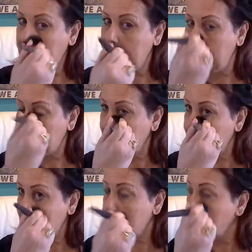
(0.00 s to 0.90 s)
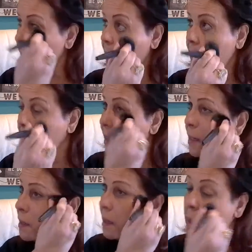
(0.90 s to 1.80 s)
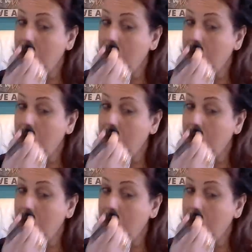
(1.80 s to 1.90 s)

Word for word: classes, and then